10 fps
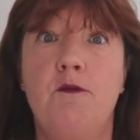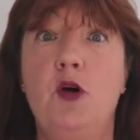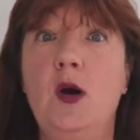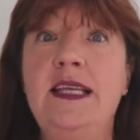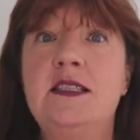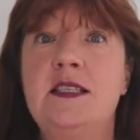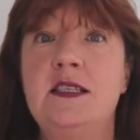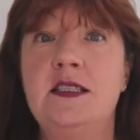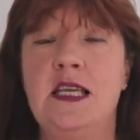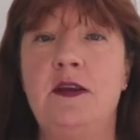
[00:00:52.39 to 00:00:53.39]
For
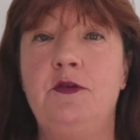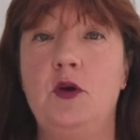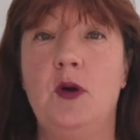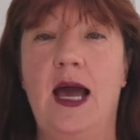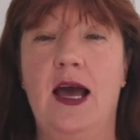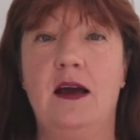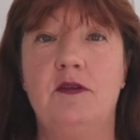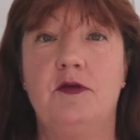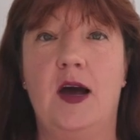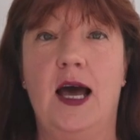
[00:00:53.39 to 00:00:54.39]
instance, if you
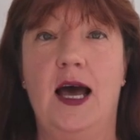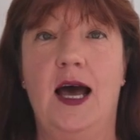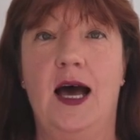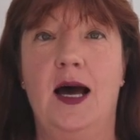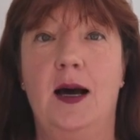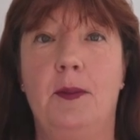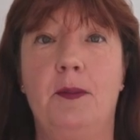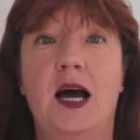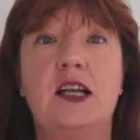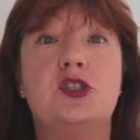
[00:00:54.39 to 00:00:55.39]
have
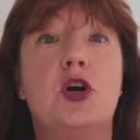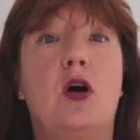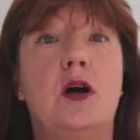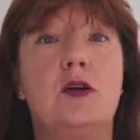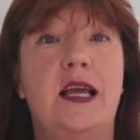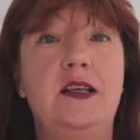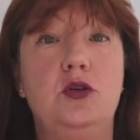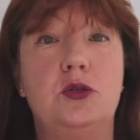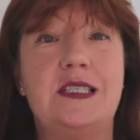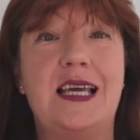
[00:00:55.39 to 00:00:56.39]
a child and
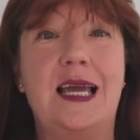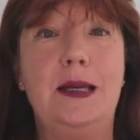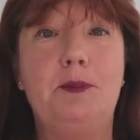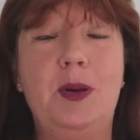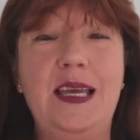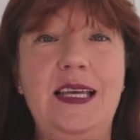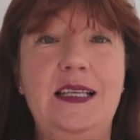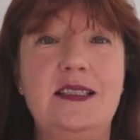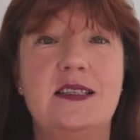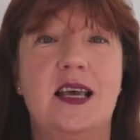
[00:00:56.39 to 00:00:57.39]
you're saying
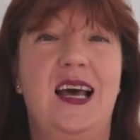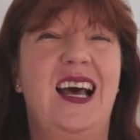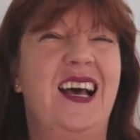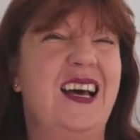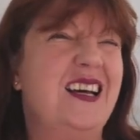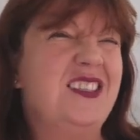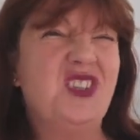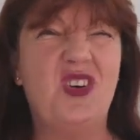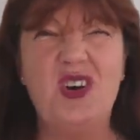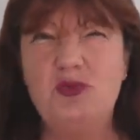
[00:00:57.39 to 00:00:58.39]
peace, a
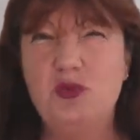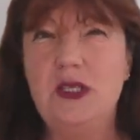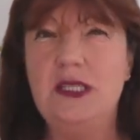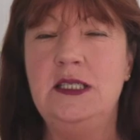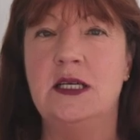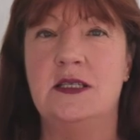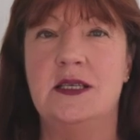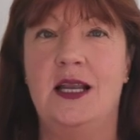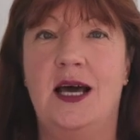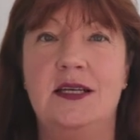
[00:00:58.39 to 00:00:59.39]
child really
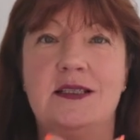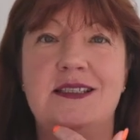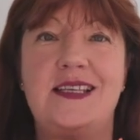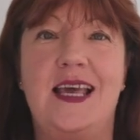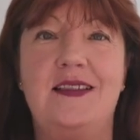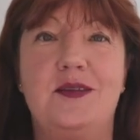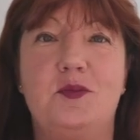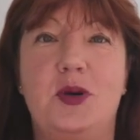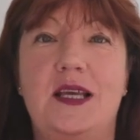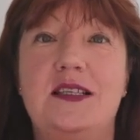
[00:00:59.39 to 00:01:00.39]
doesn't understand the
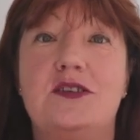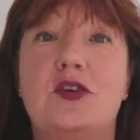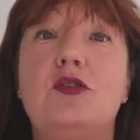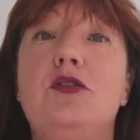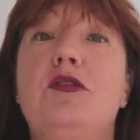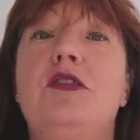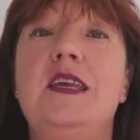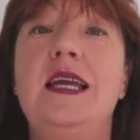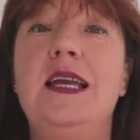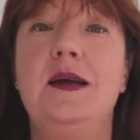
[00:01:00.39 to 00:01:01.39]
piece. So you
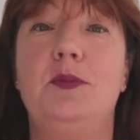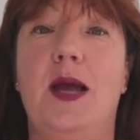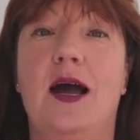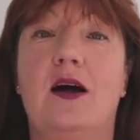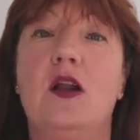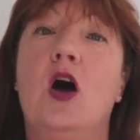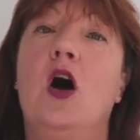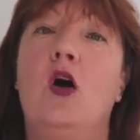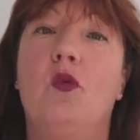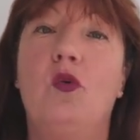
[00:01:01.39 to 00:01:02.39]
think about
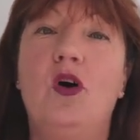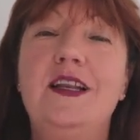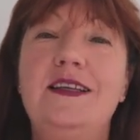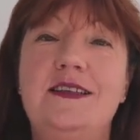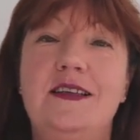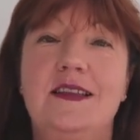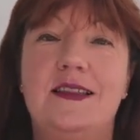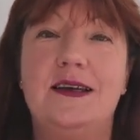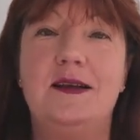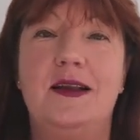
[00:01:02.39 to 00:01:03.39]
what is
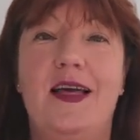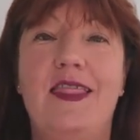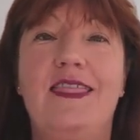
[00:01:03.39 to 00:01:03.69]
it that